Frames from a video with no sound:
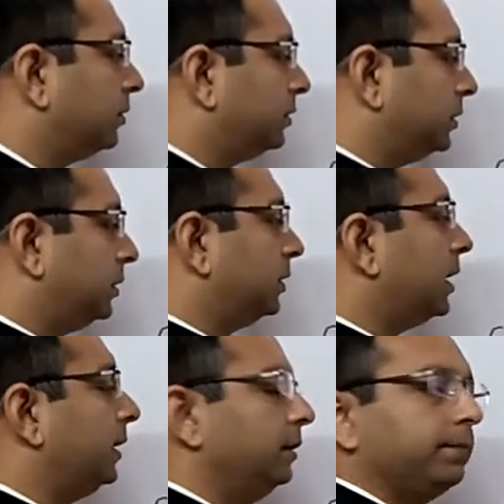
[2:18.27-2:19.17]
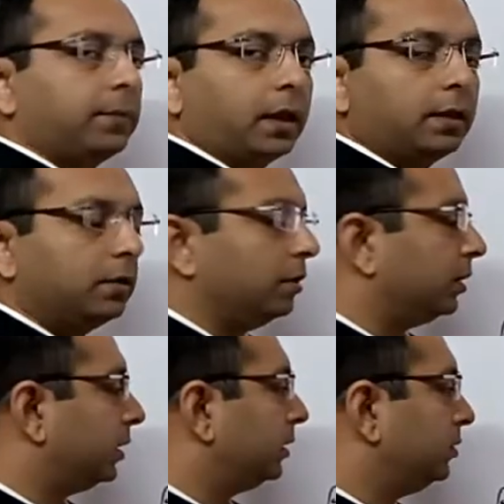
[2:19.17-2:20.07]
line
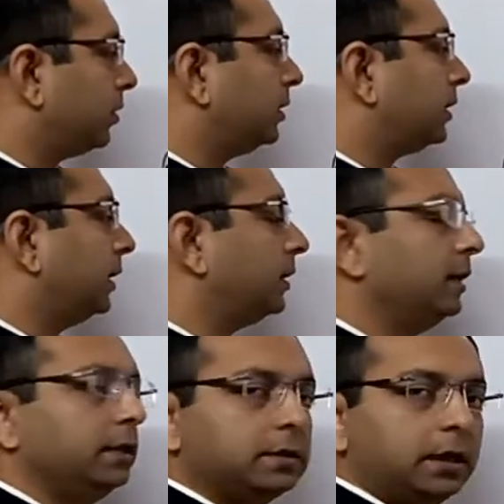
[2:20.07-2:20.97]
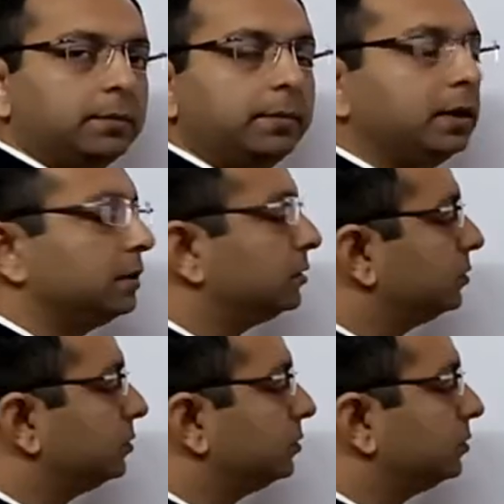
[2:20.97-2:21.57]
or you can write any statement